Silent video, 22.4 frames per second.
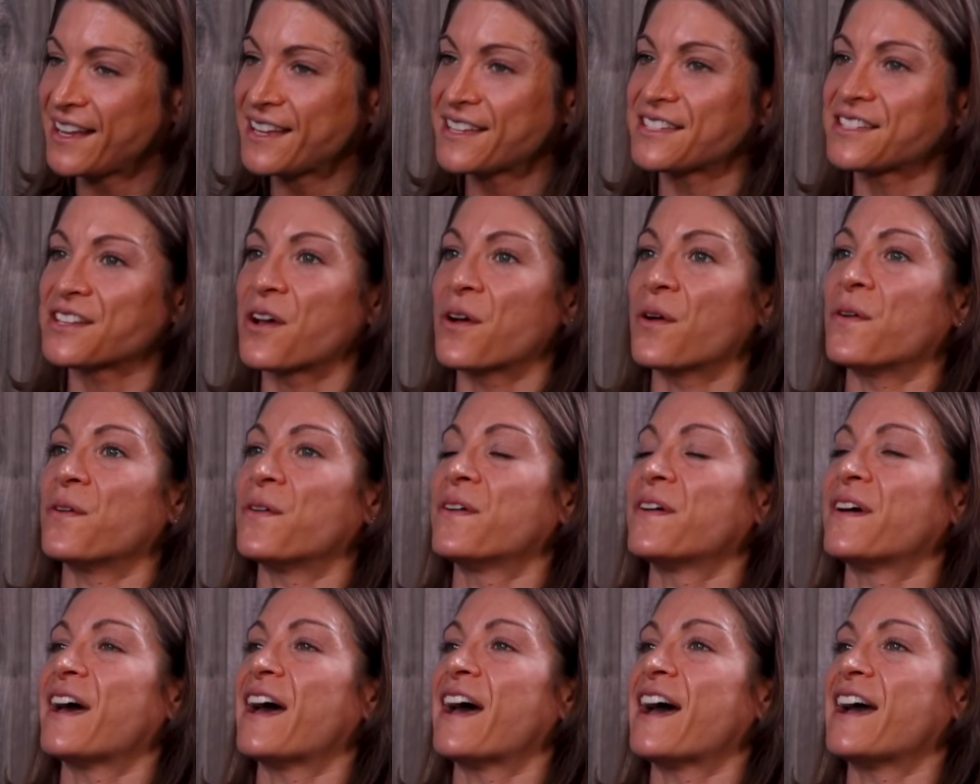
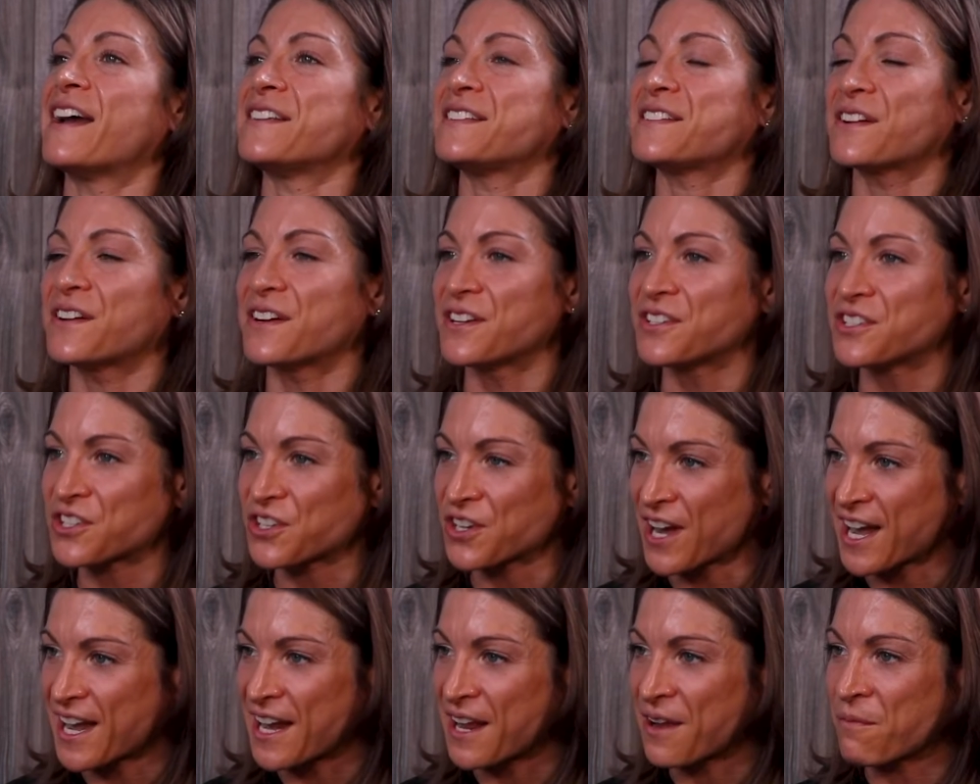So I started
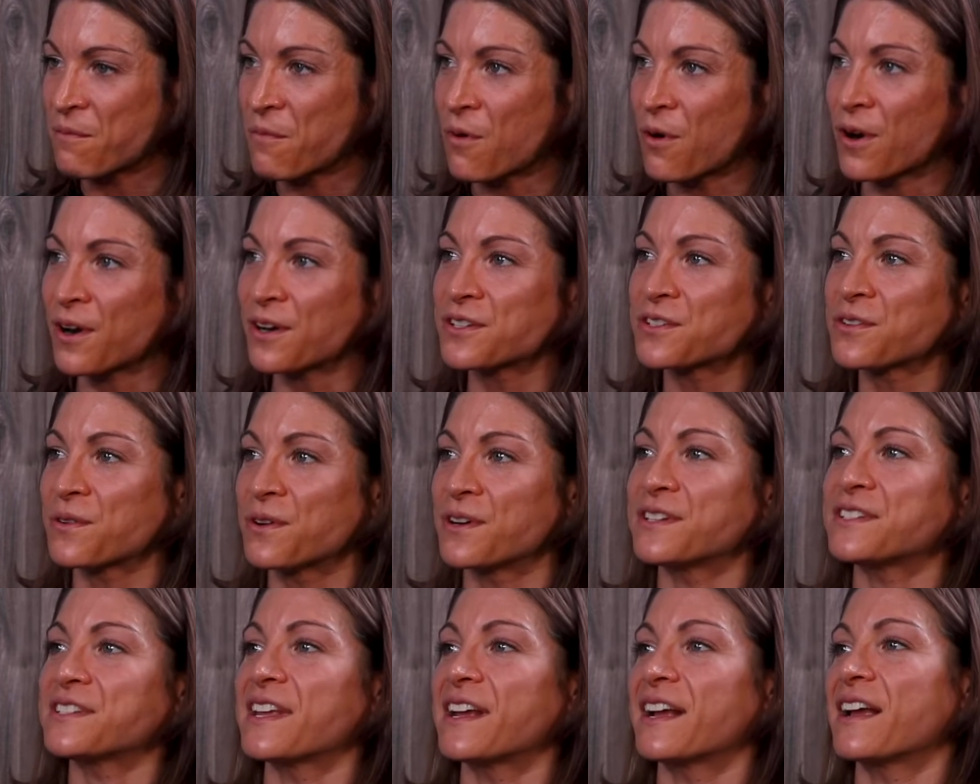training more
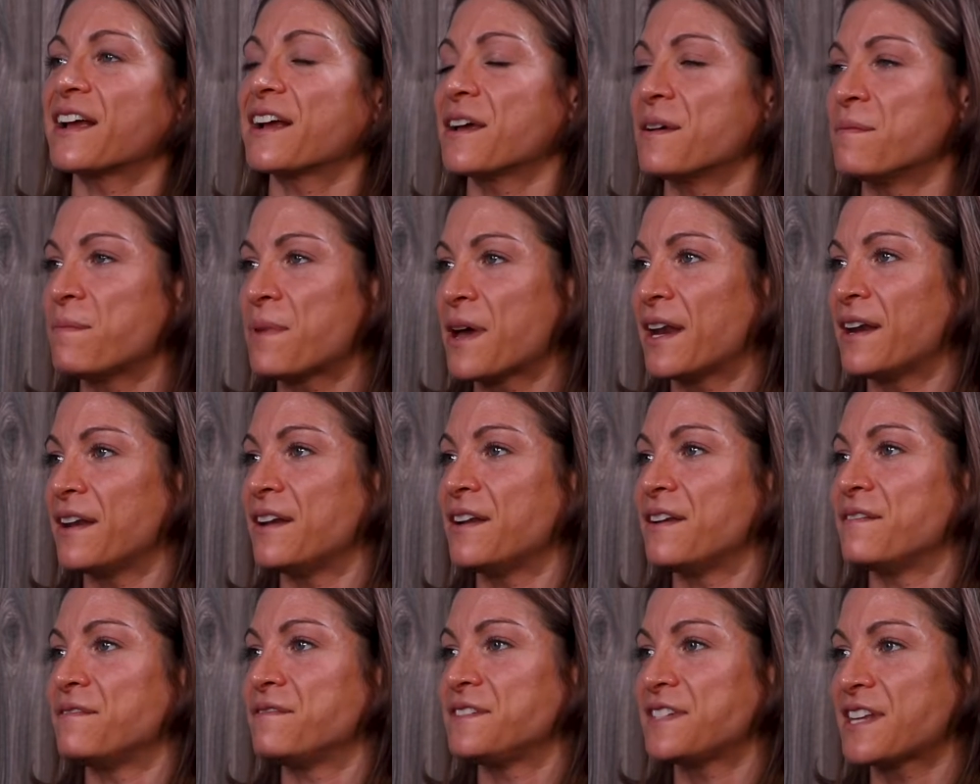towards like a
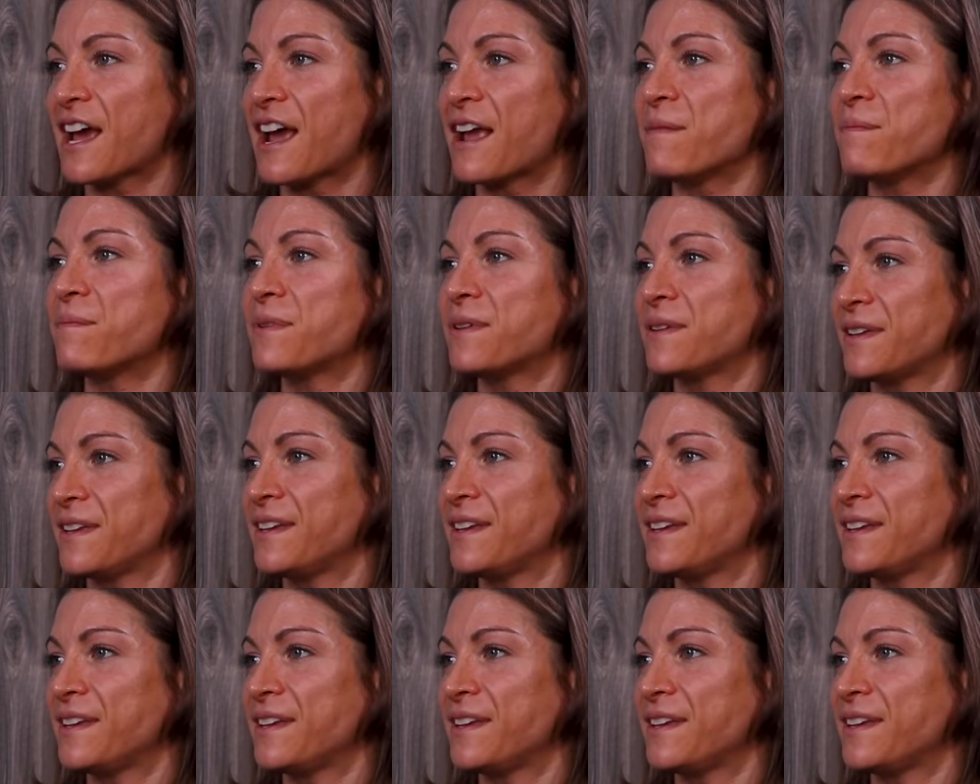competitive type